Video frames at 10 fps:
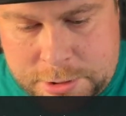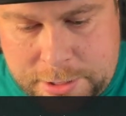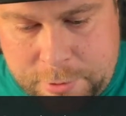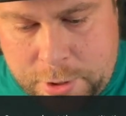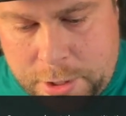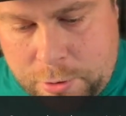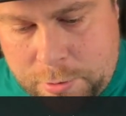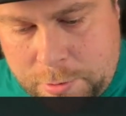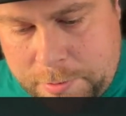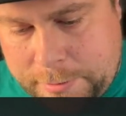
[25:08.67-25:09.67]
Democrat
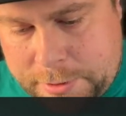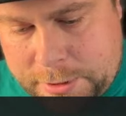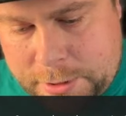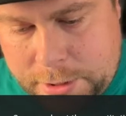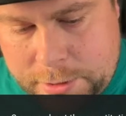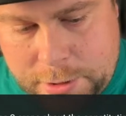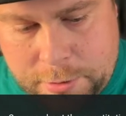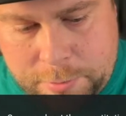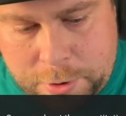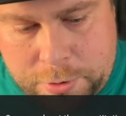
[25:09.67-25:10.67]
or Republican, none. They
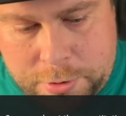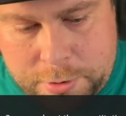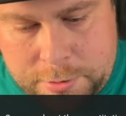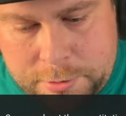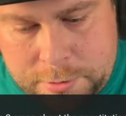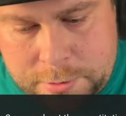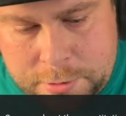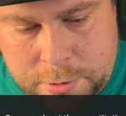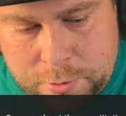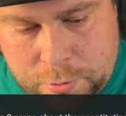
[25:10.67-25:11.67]
are both
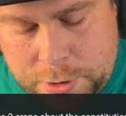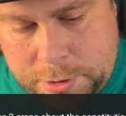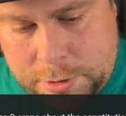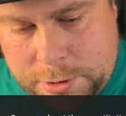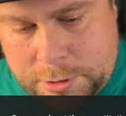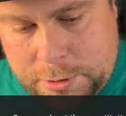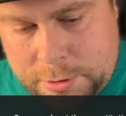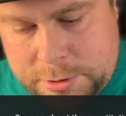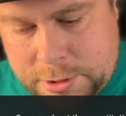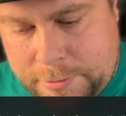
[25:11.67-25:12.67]
one in
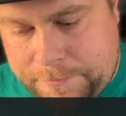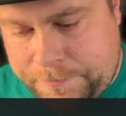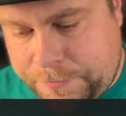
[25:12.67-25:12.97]
the same.